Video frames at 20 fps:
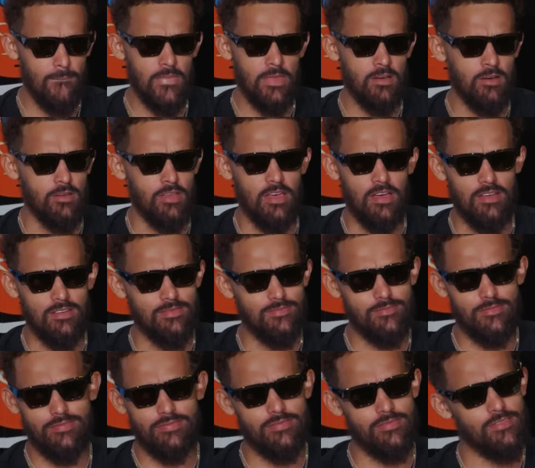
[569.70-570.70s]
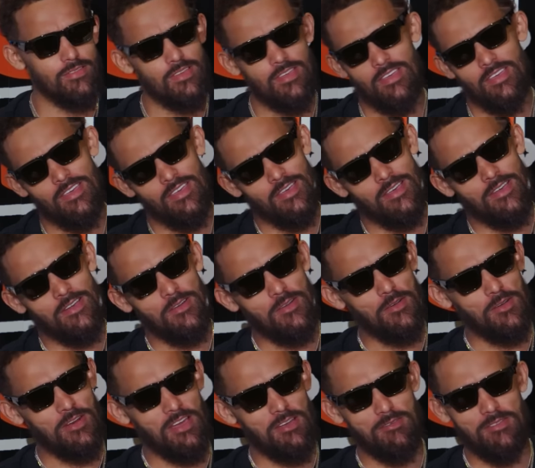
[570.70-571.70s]
Oh, yeah.
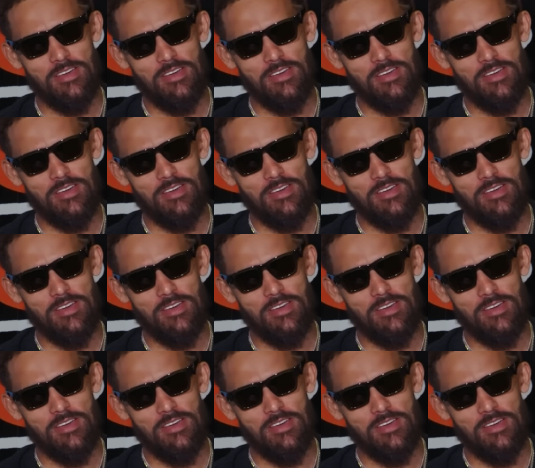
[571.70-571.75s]
When I